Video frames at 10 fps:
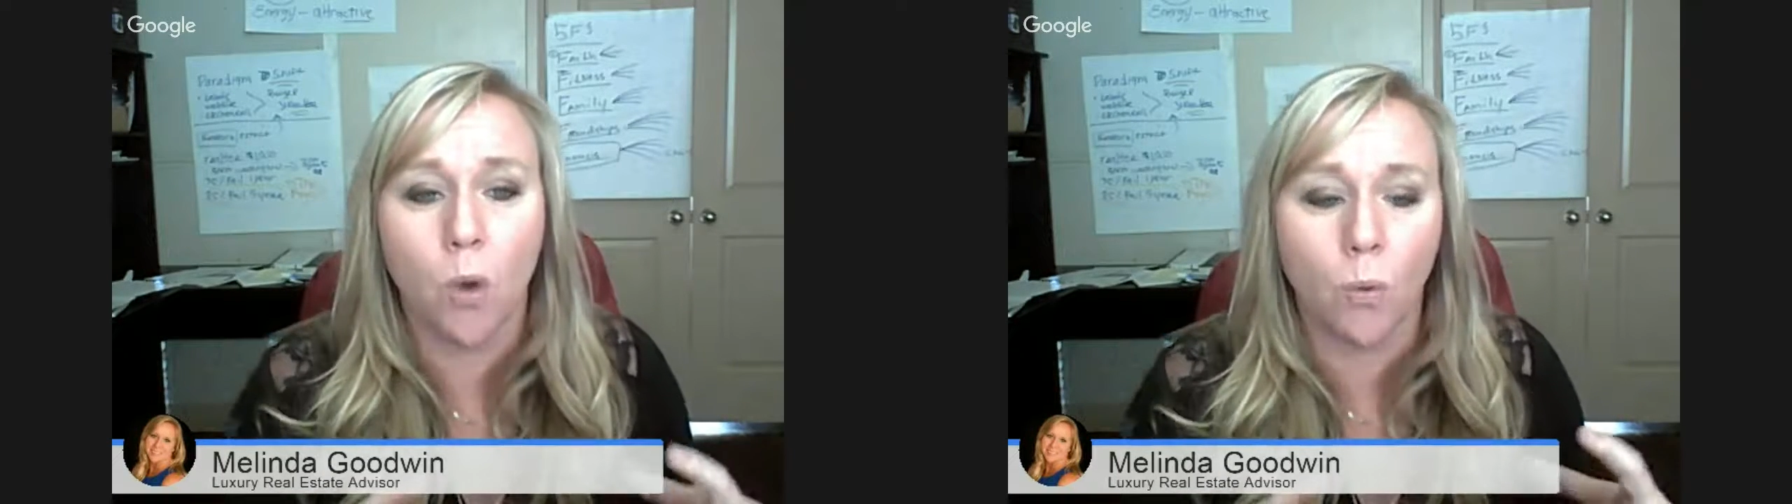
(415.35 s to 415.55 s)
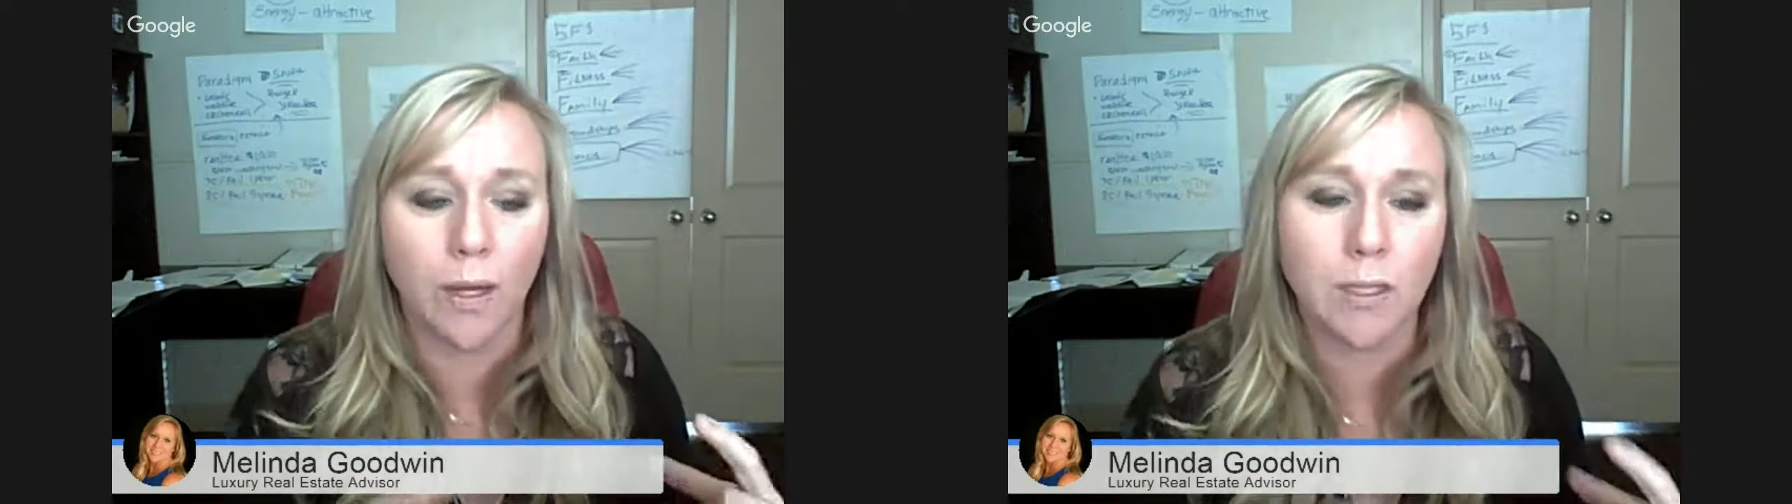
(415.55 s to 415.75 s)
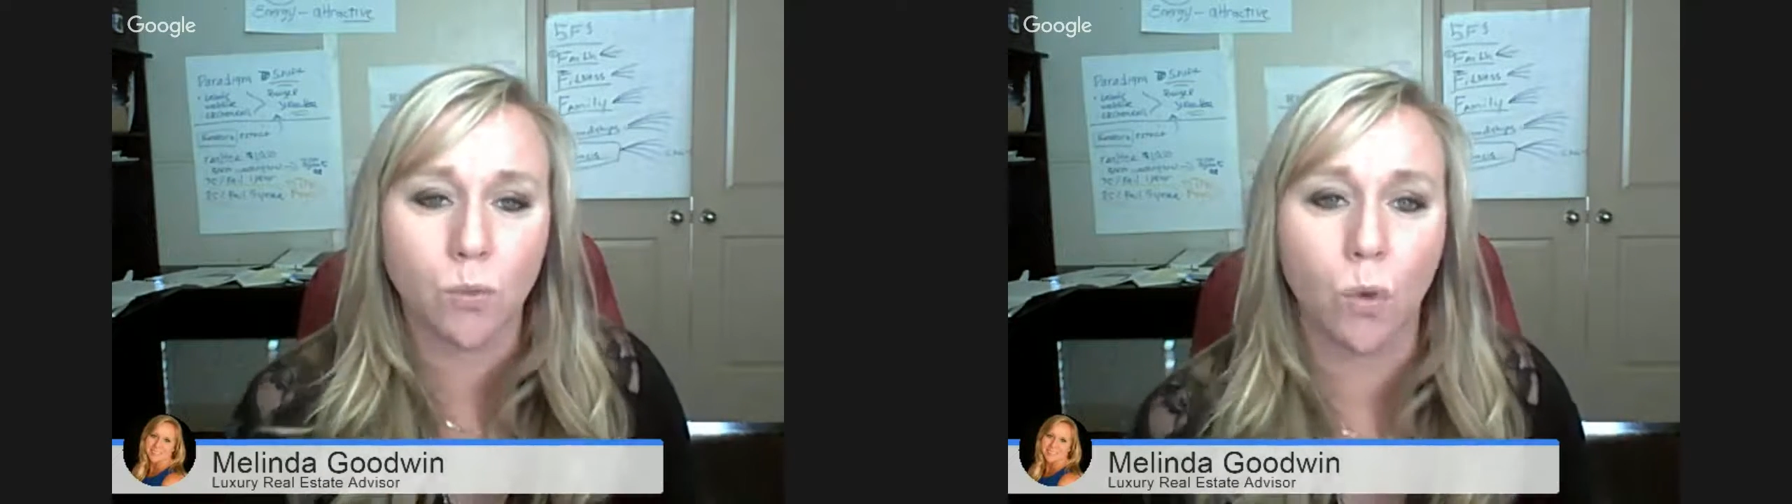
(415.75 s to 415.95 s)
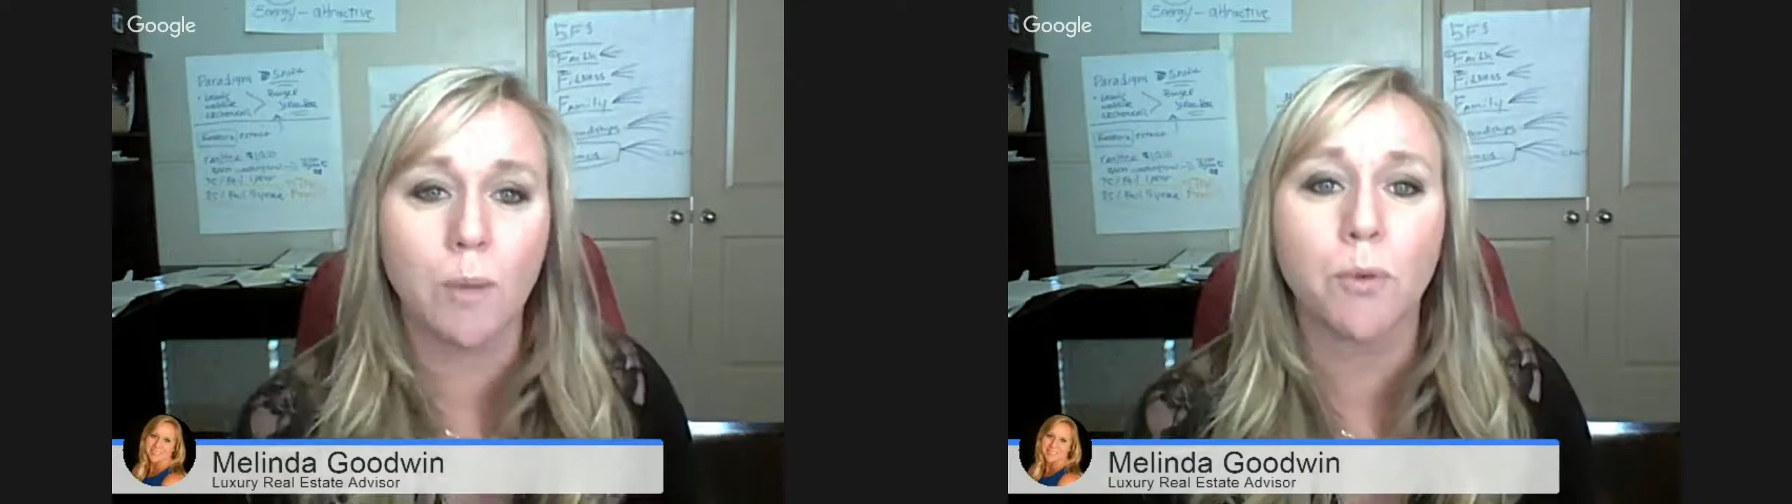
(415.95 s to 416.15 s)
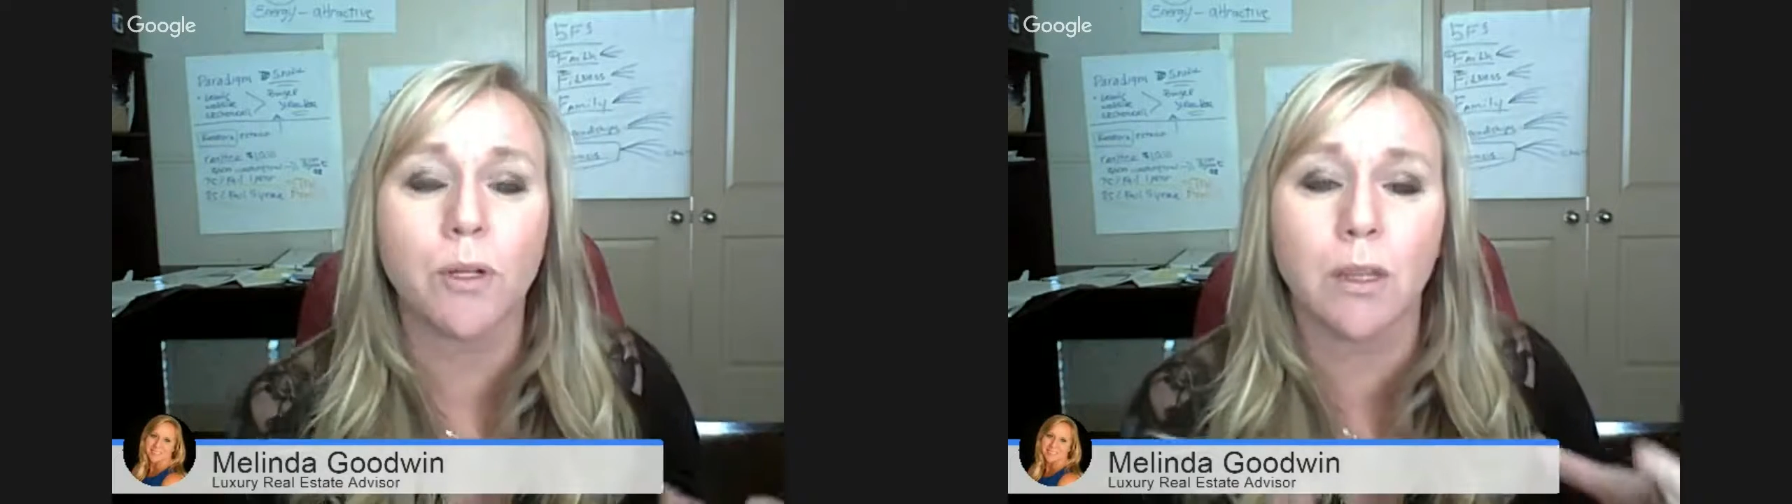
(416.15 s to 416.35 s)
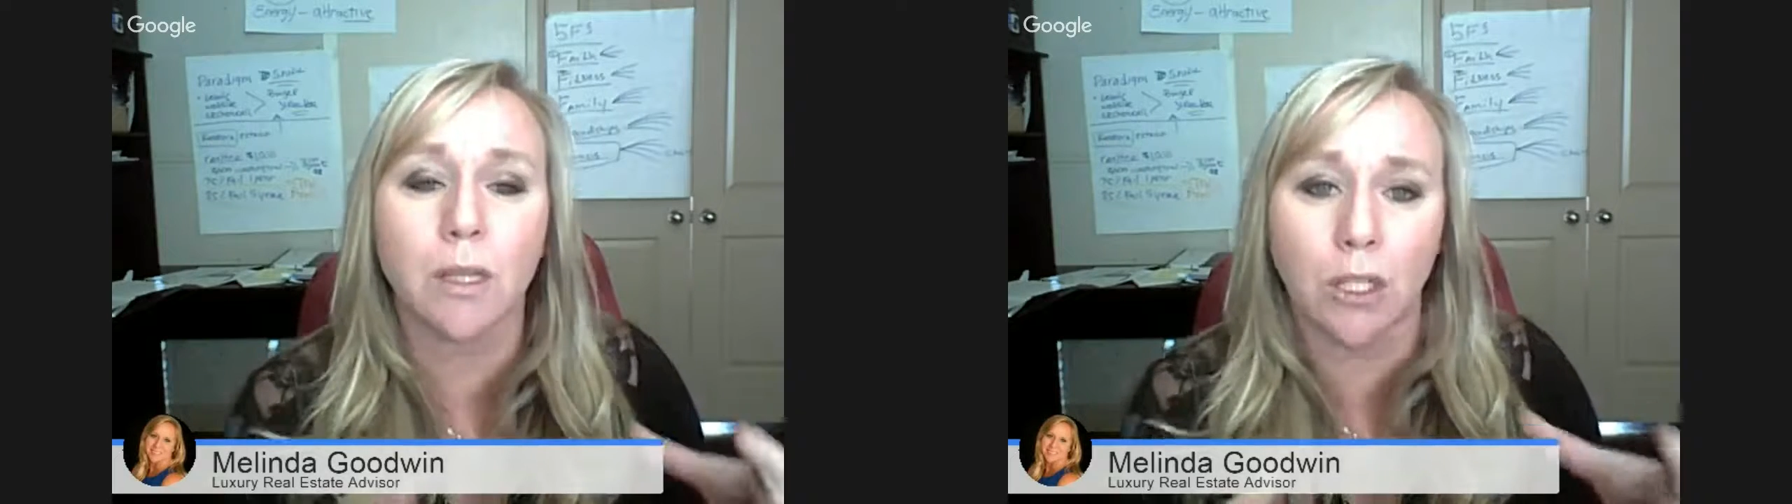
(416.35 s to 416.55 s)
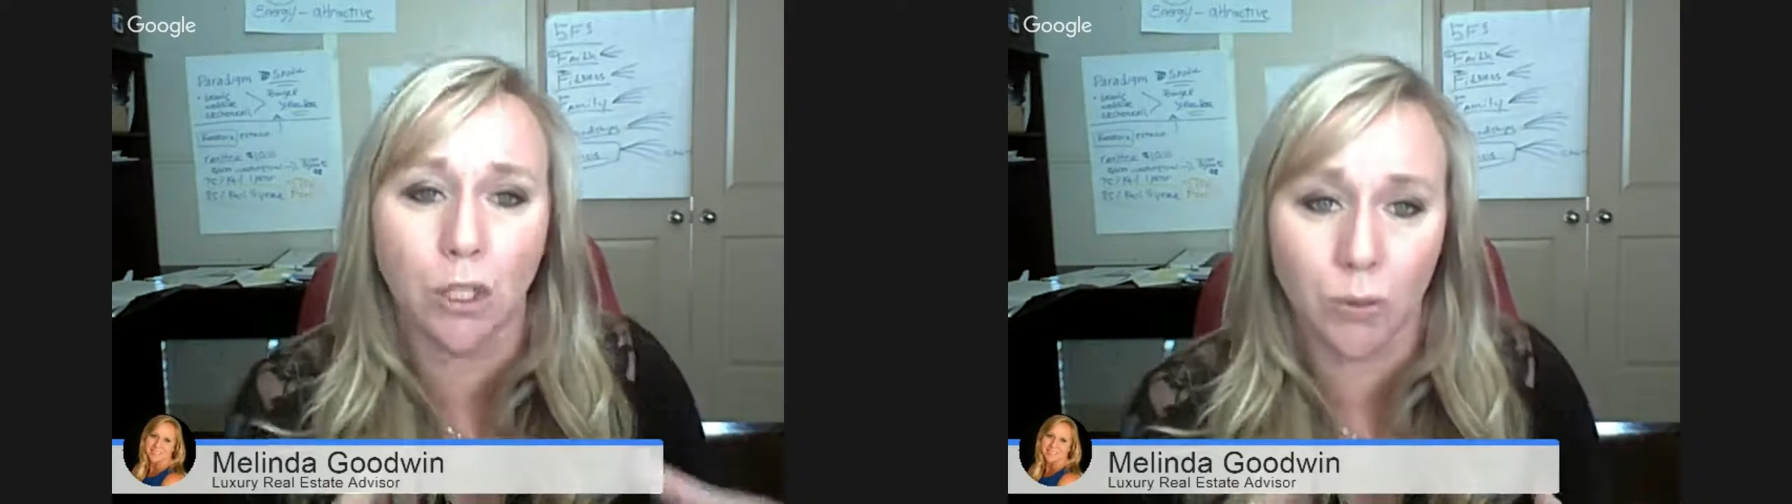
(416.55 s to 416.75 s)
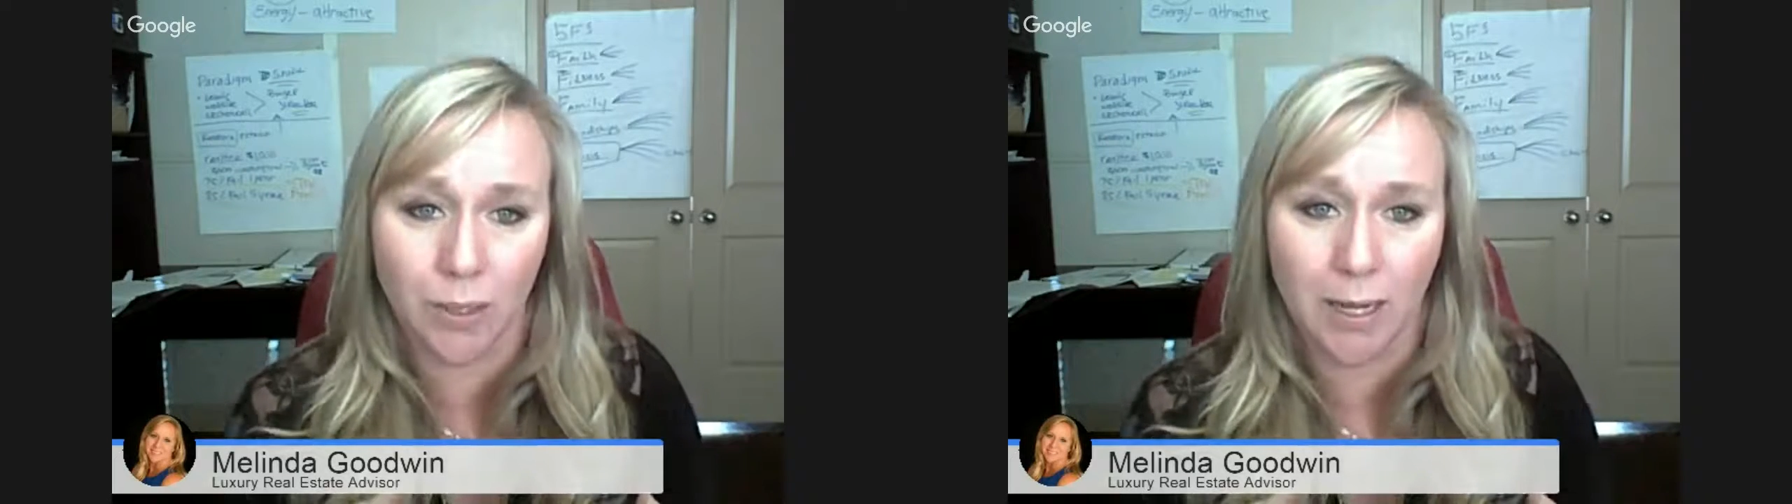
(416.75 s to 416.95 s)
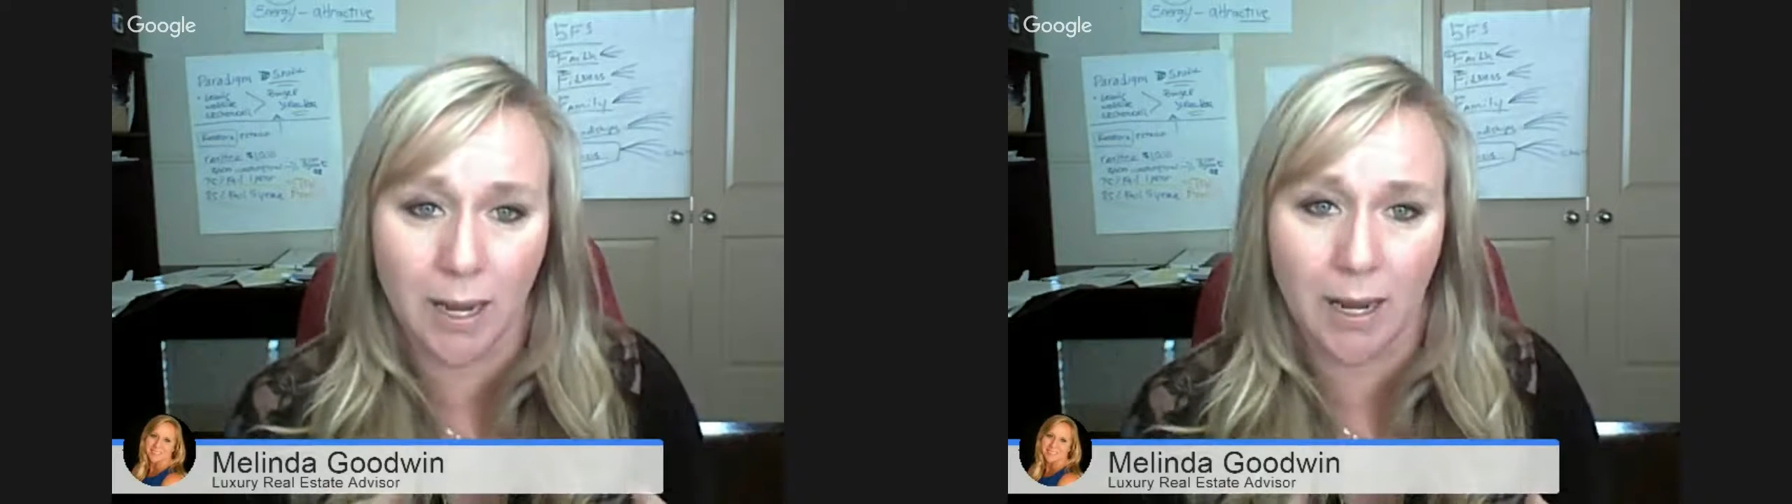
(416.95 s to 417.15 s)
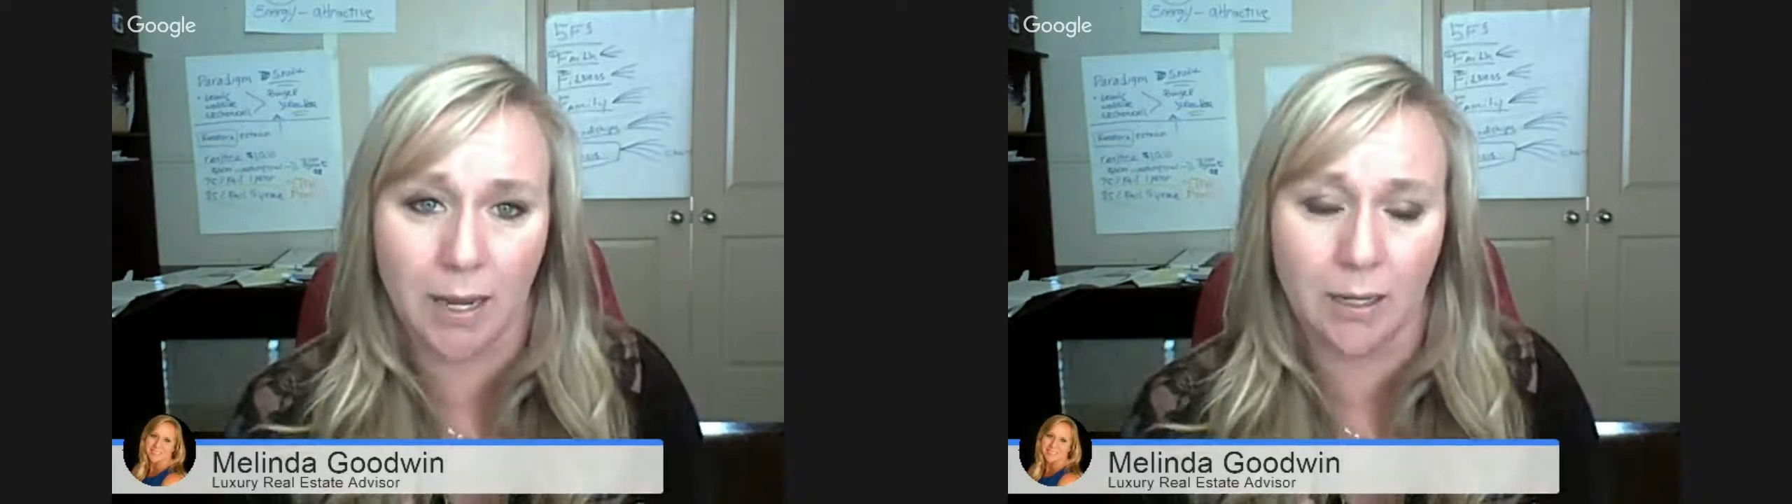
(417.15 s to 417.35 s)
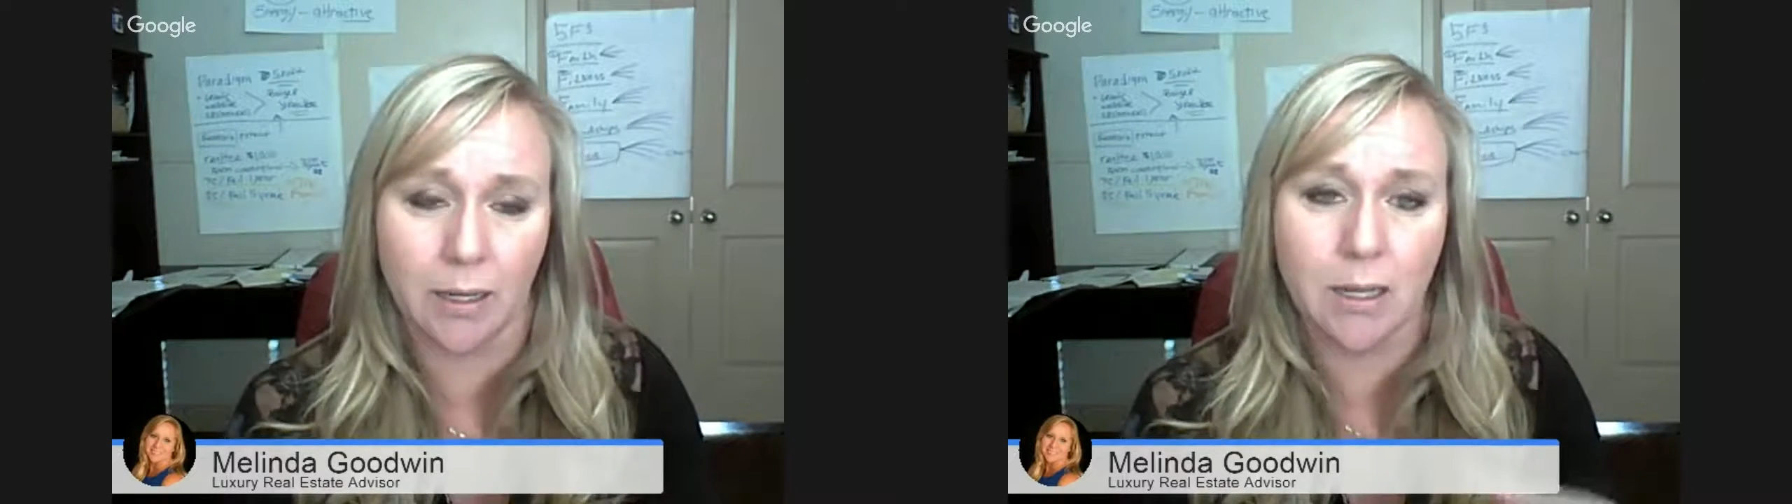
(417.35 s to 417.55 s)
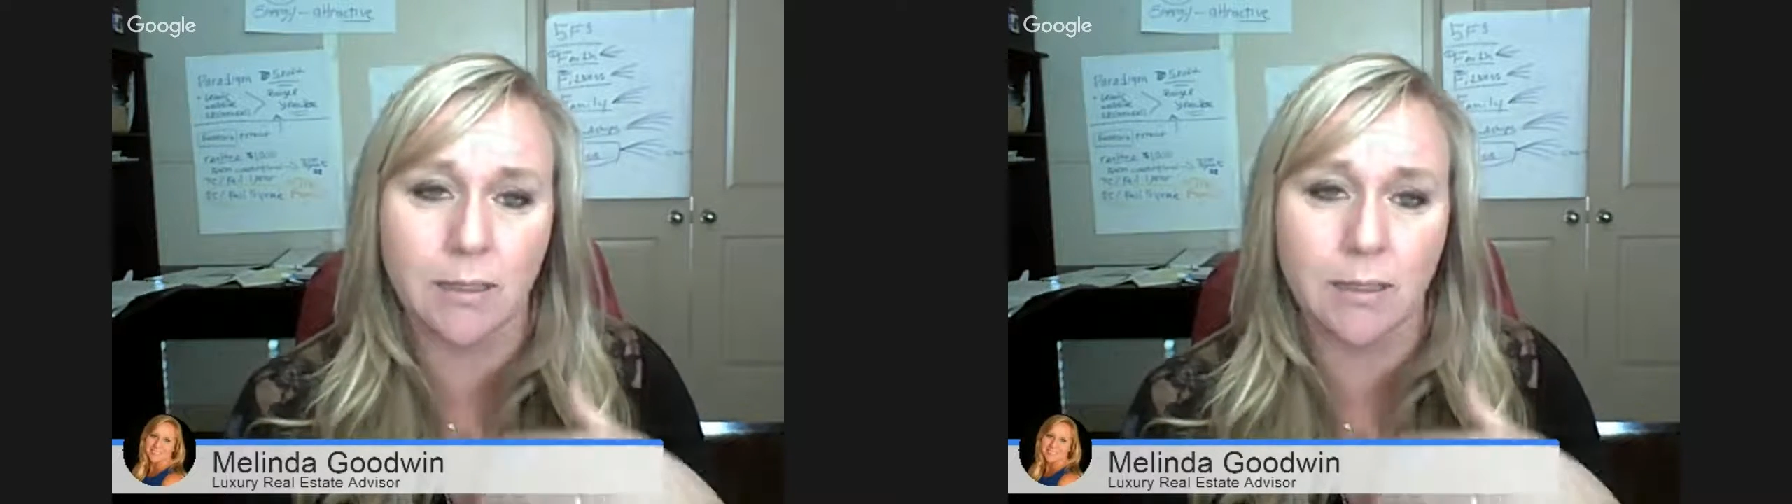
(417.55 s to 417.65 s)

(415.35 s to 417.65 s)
What is one more thing you can add